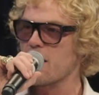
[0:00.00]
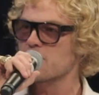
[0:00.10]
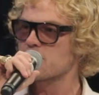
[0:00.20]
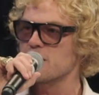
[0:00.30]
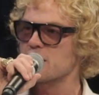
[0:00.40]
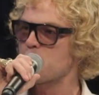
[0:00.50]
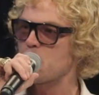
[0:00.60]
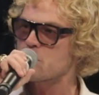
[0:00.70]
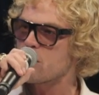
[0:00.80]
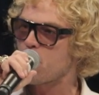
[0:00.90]
then these
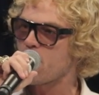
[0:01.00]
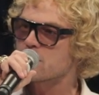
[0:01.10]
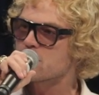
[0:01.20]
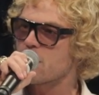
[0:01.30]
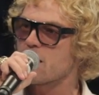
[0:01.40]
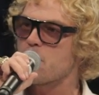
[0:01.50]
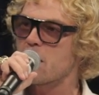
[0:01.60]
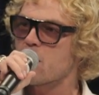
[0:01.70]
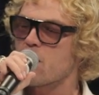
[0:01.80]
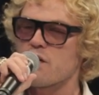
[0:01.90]
Poochie prints in the
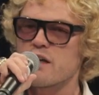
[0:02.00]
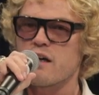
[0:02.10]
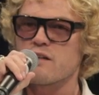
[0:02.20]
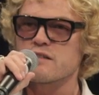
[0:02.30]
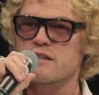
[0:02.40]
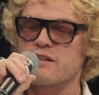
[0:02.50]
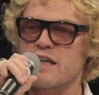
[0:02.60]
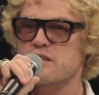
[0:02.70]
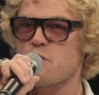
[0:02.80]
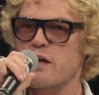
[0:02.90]
middle of it,
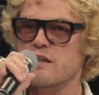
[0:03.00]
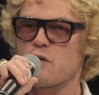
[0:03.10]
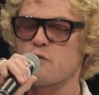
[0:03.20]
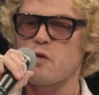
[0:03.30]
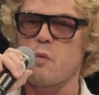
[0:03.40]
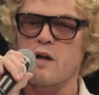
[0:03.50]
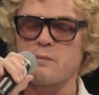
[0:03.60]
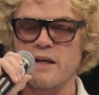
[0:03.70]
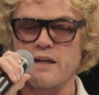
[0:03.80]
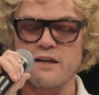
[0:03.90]
that's quite overwhelming.